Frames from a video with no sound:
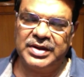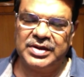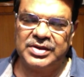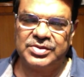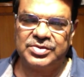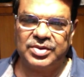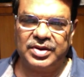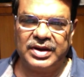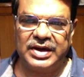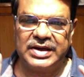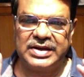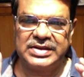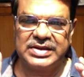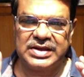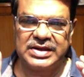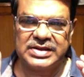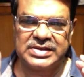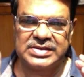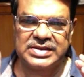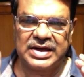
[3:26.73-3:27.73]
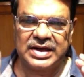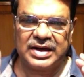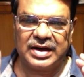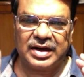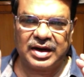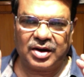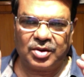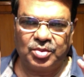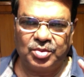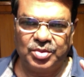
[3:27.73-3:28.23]
So let us understand
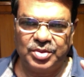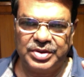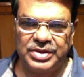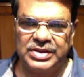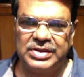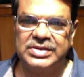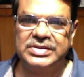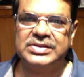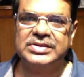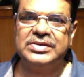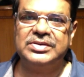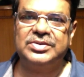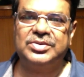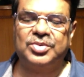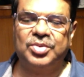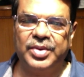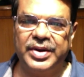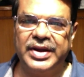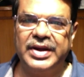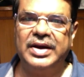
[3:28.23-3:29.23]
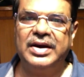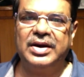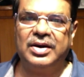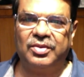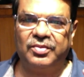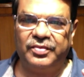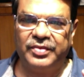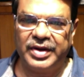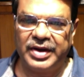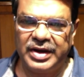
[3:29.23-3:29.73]
Rahu is today a
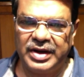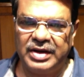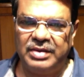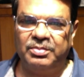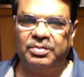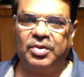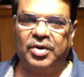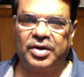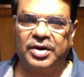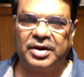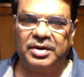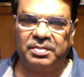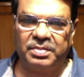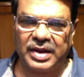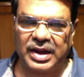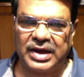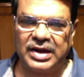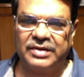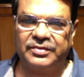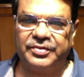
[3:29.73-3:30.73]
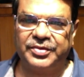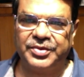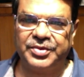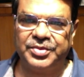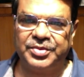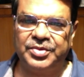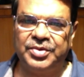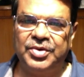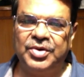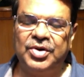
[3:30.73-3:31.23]
very important planet for
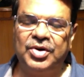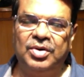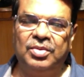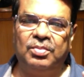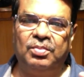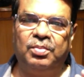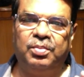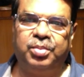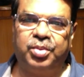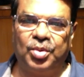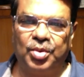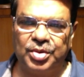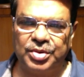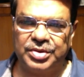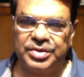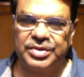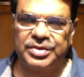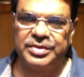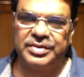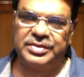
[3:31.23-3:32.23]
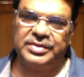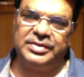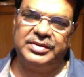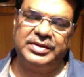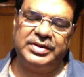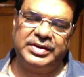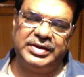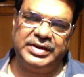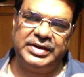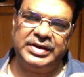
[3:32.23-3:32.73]
you, both
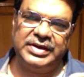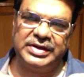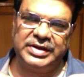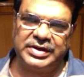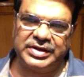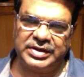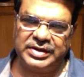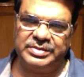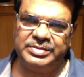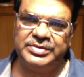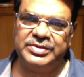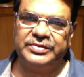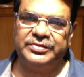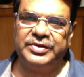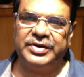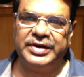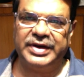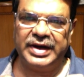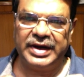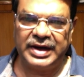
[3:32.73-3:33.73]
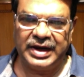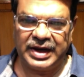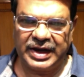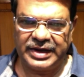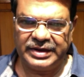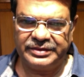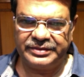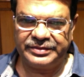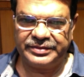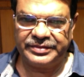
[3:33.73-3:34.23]
in terms of your daily
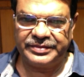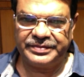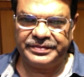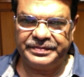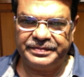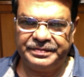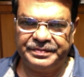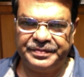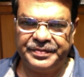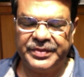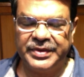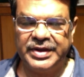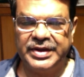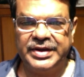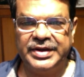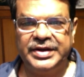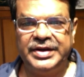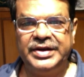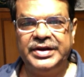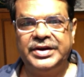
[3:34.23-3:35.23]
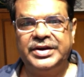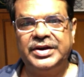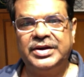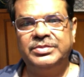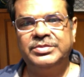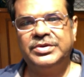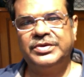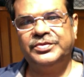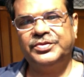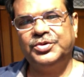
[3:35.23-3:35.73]
life, in
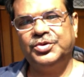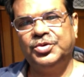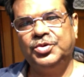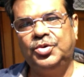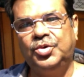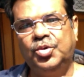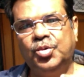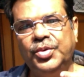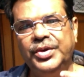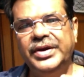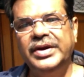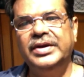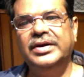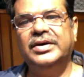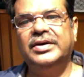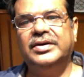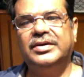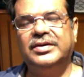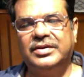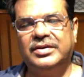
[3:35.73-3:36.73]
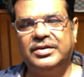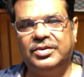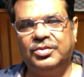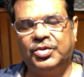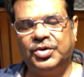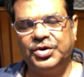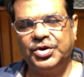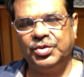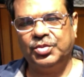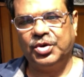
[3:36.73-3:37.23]
terms of you doing
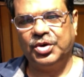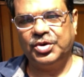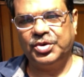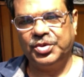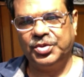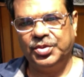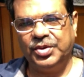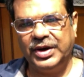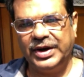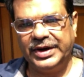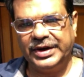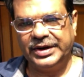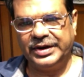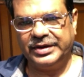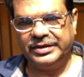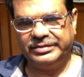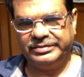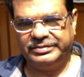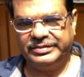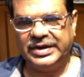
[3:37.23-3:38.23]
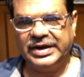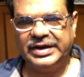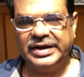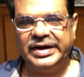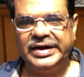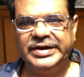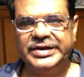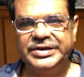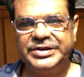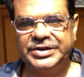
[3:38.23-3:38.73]
what you want to do later, at a
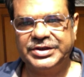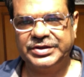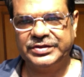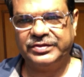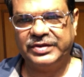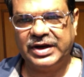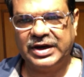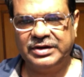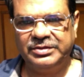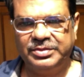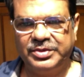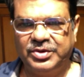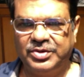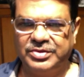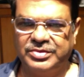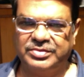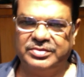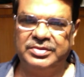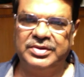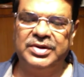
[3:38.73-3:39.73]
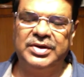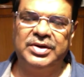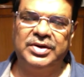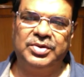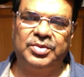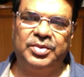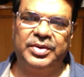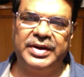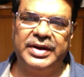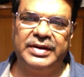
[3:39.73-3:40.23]
later stage of life, because
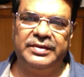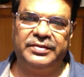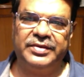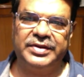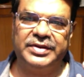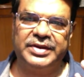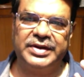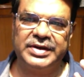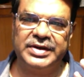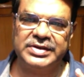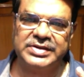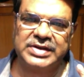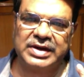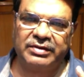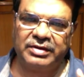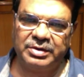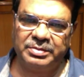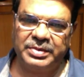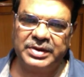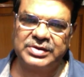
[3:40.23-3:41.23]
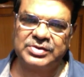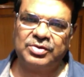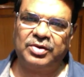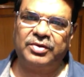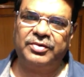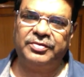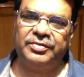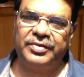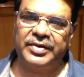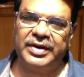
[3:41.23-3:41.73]
today everything is governed by
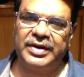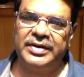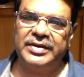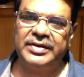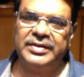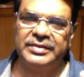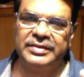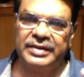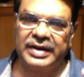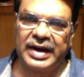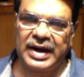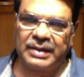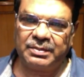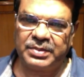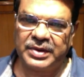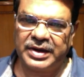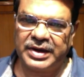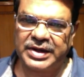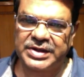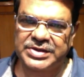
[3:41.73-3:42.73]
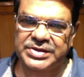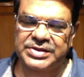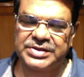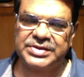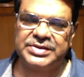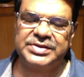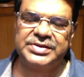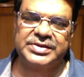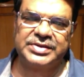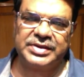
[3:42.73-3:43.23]
software,
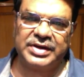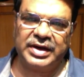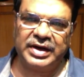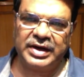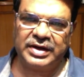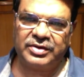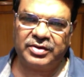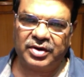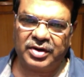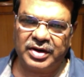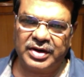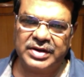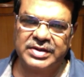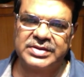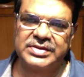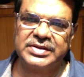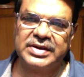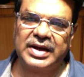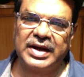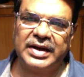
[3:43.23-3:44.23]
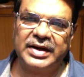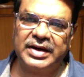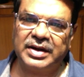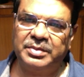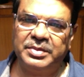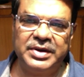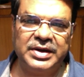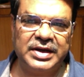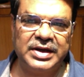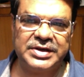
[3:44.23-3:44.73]
applications, electronics and
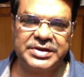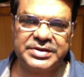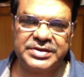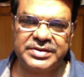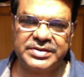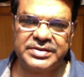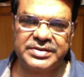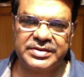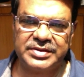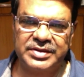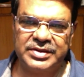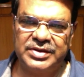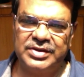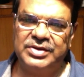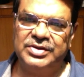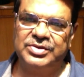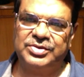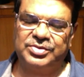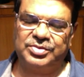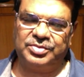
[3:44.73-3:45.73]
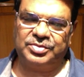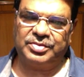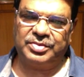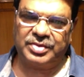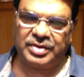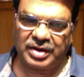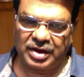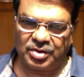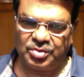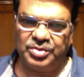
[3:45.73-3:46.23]
communications. So
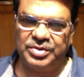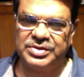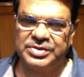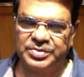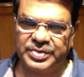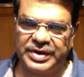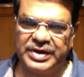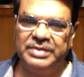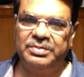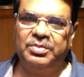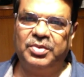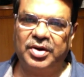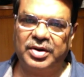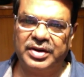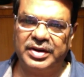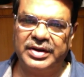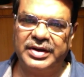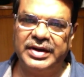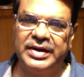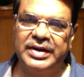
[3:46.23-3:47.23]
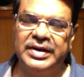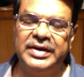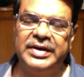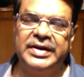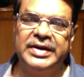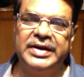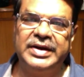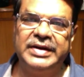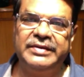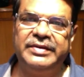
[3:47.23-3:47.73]
Rahu is very important there,
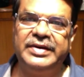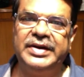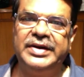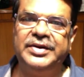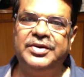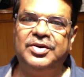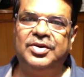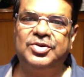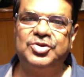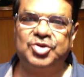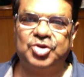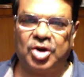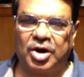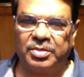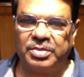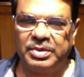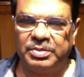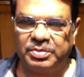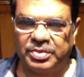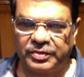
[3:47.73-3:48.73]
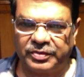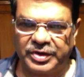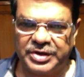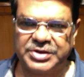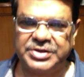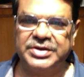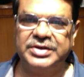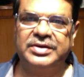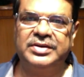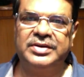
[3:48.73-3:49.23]
even in your job and
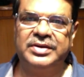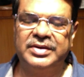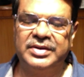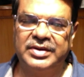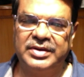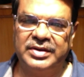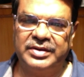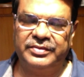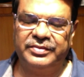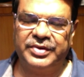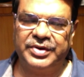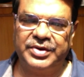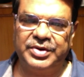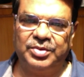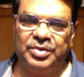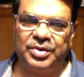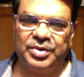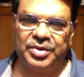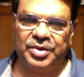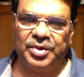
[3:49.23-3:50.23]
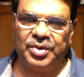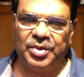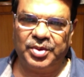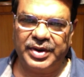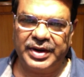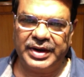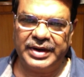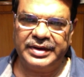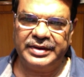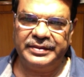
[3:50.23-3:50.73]
profession where you want to go
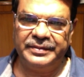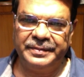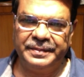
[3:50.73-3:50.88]
ahead.